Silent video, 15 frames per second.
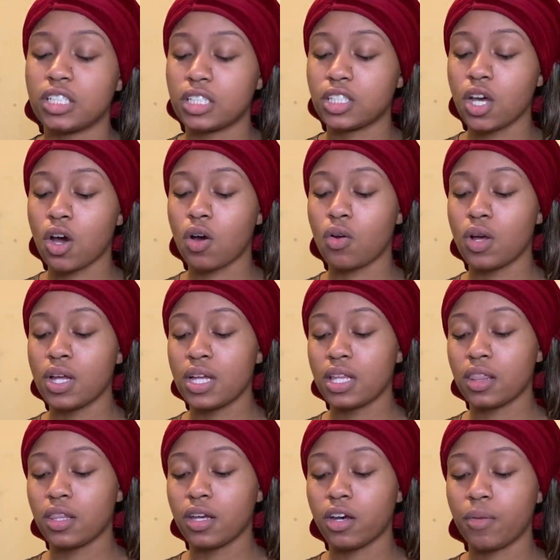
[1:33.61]
So
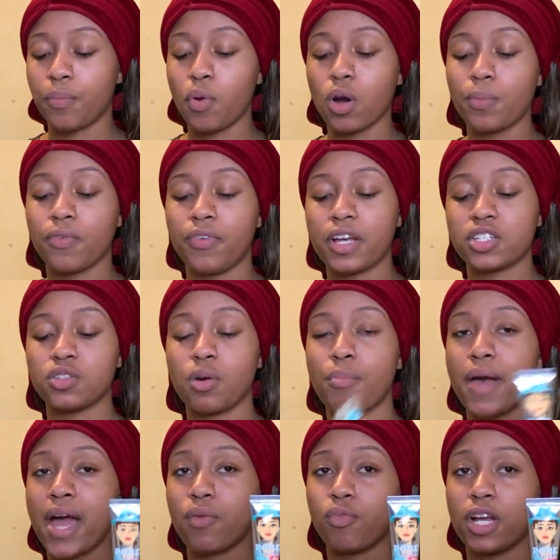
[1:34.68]
the Pore Professional
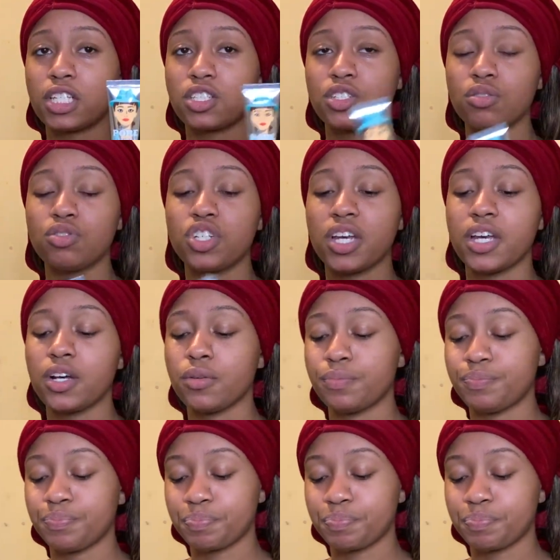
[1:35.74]
Matte Rescue Gel,